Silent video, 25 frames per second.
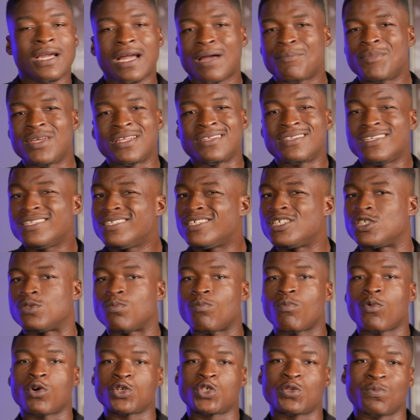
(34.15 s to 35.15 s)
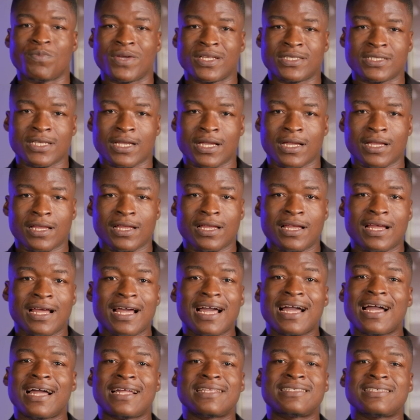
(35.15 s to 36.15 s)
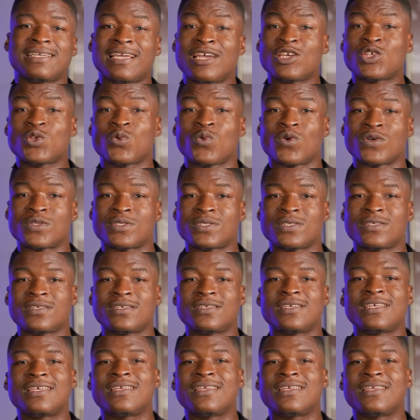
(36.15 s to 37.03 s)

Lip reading: I mean, this is much better. And guess what?